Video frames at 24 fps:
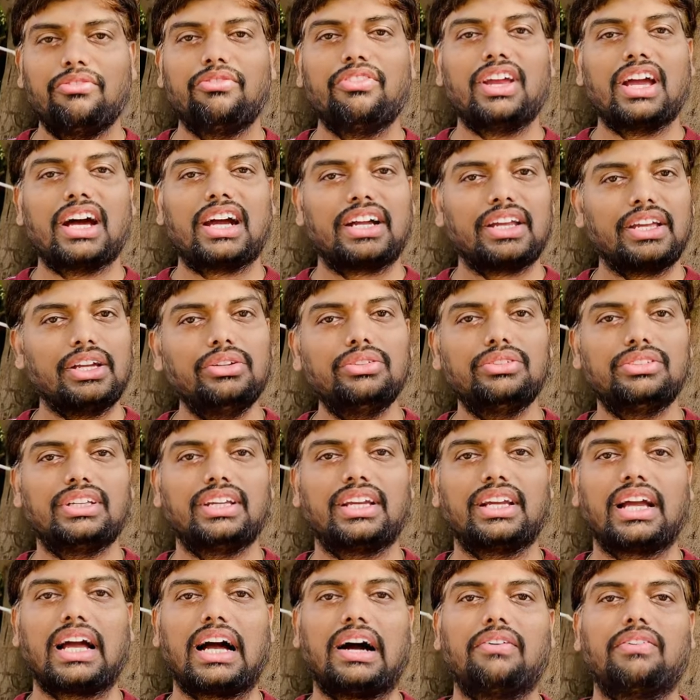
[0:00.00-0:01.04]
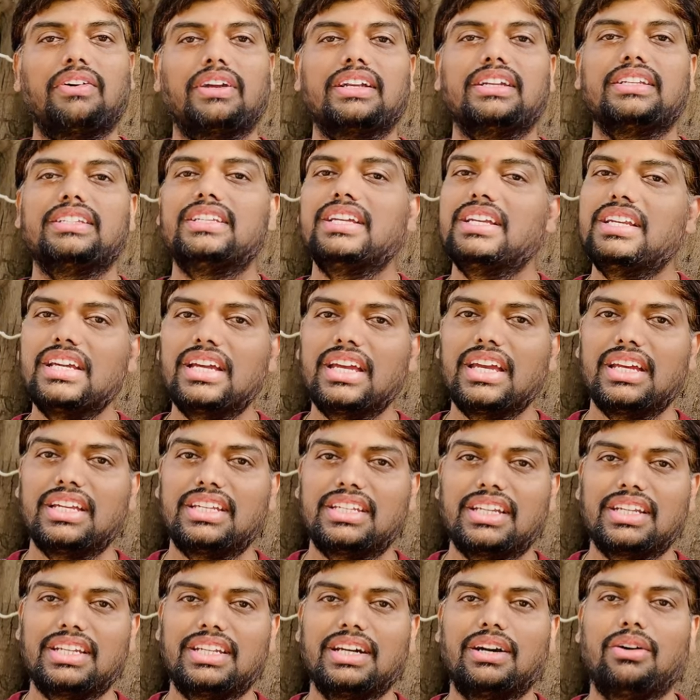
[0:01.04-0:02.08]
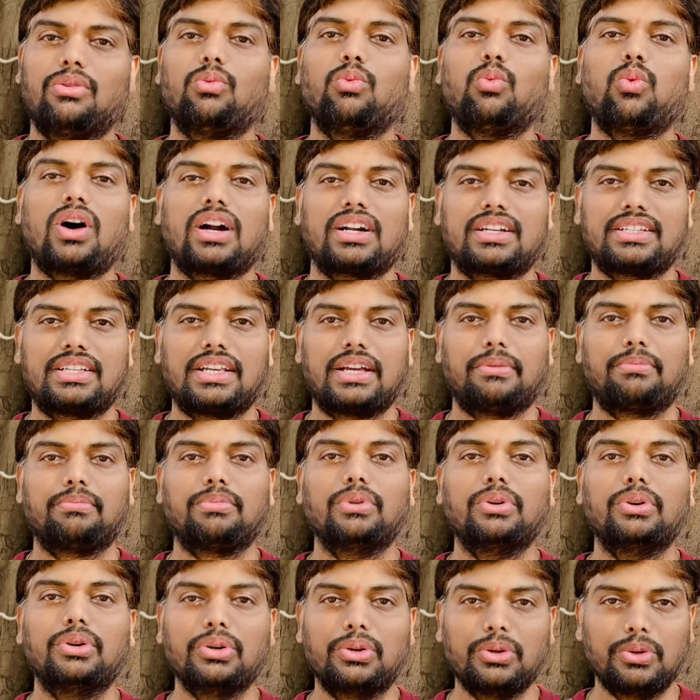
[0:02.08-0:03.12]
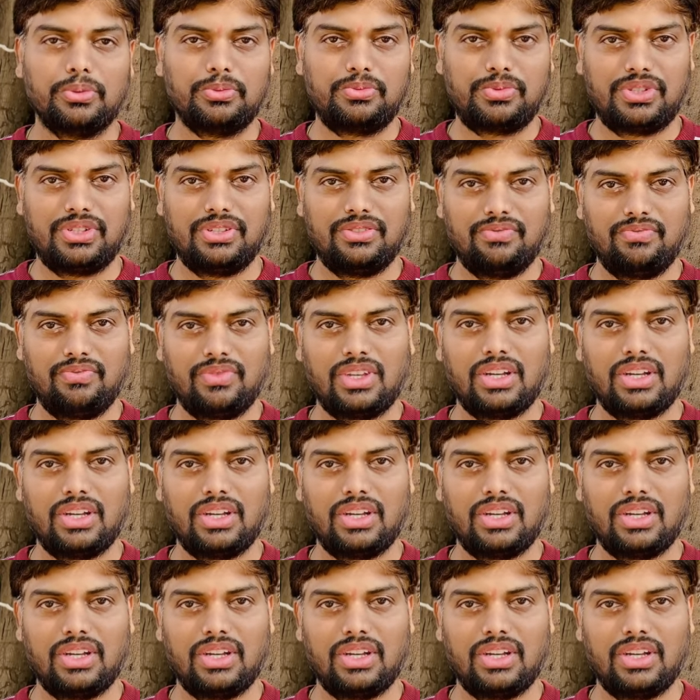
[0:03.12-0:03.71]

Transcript: we are using our dedicated WhatsApp groups,